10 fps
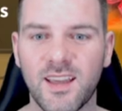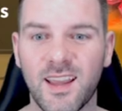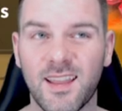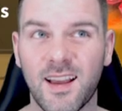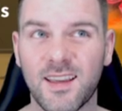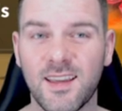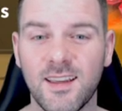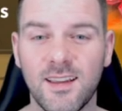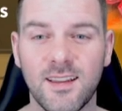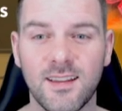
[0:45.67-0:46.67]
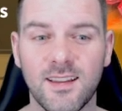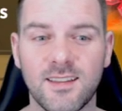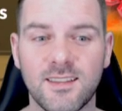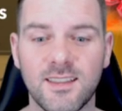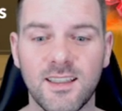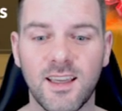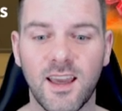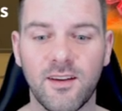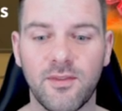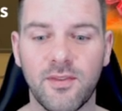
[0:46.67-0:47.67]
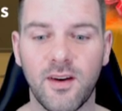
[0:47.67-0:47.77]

get lucky. Let's see if